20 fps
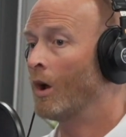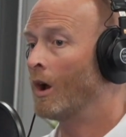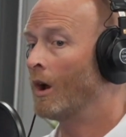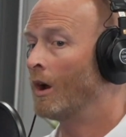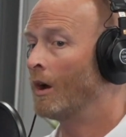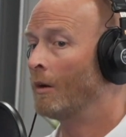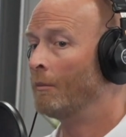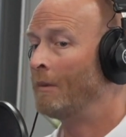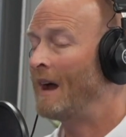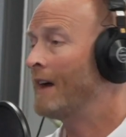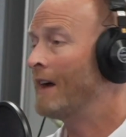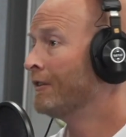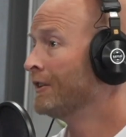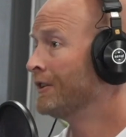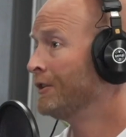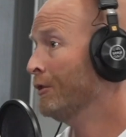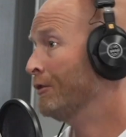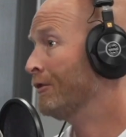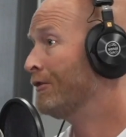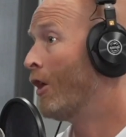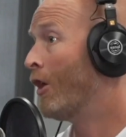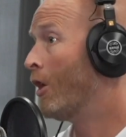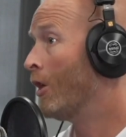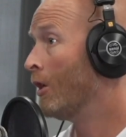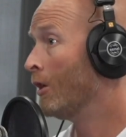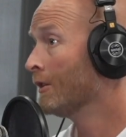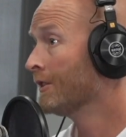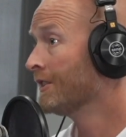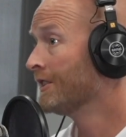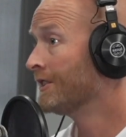um, Havasu
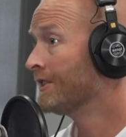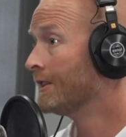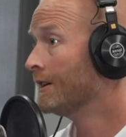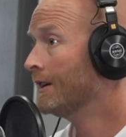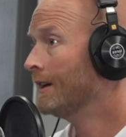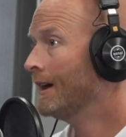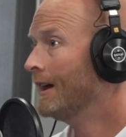Falls.